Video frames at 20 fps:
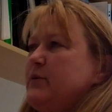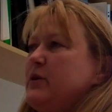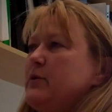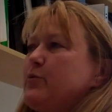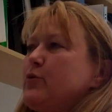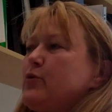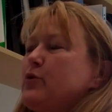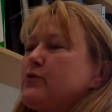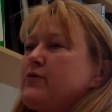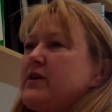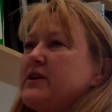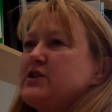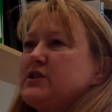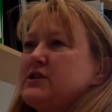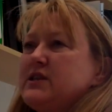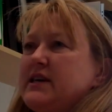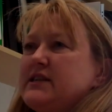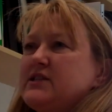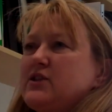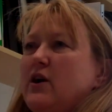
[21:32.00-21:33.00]
Give me a broad range
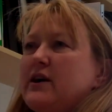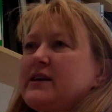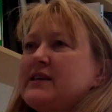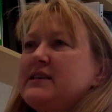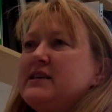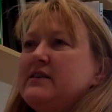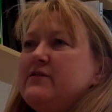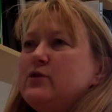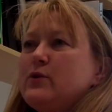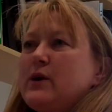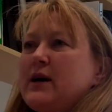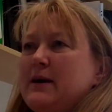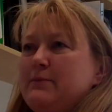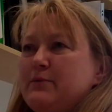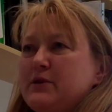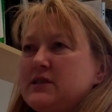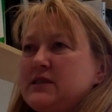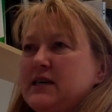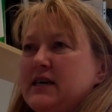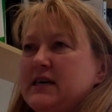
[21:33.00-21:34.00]
of dates. I can give you a
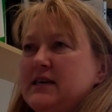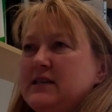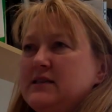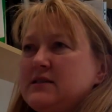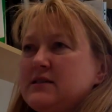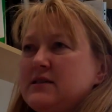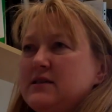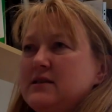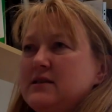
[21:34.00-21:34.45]
couple of days.